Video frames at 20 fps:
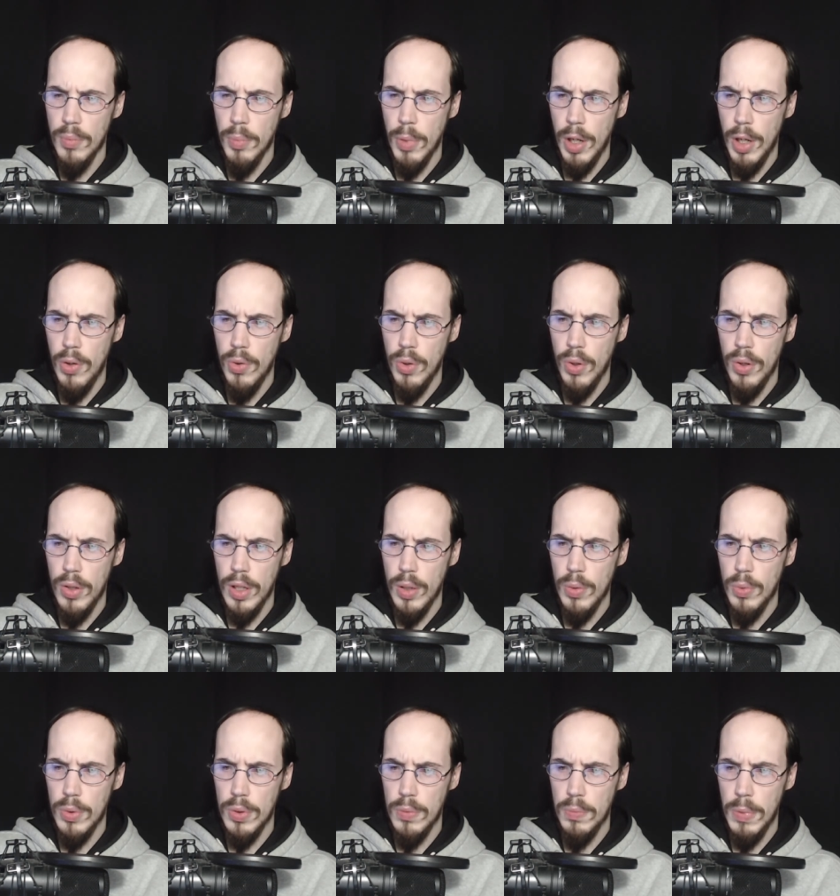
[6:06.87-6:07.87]
I don't know how that
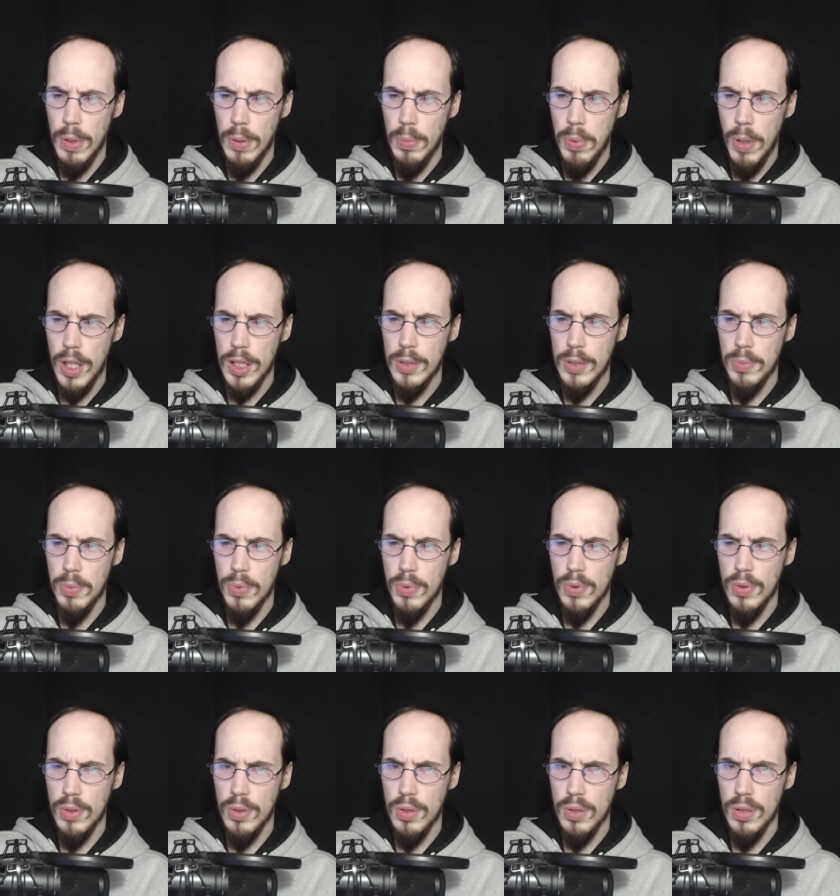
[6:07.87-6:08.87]
would be
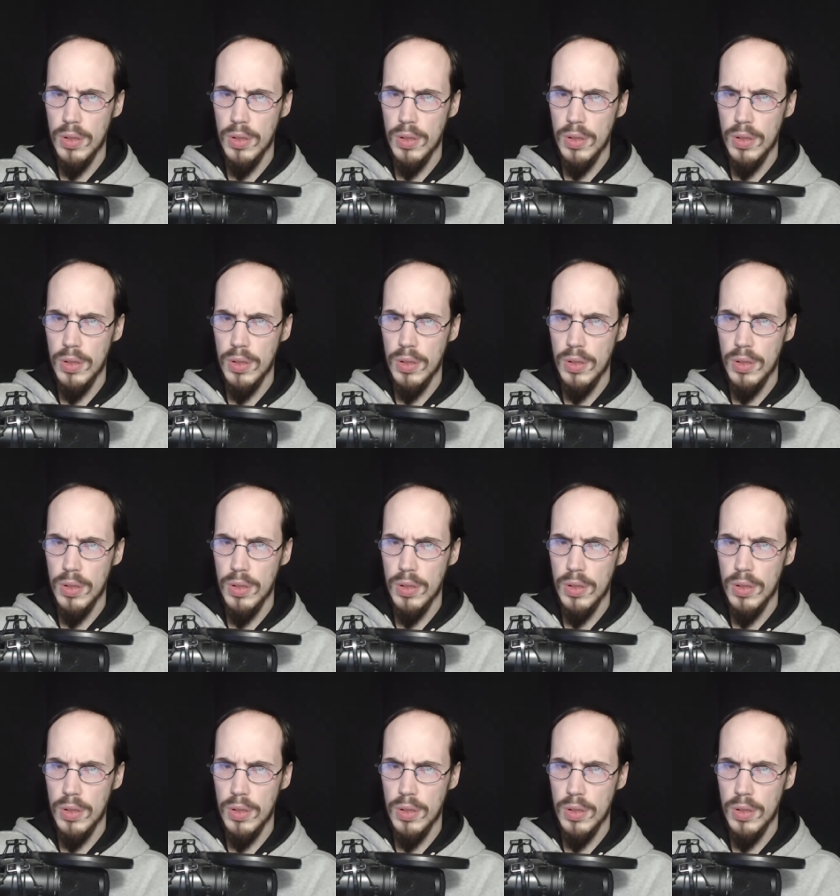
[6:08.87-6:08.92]
possible.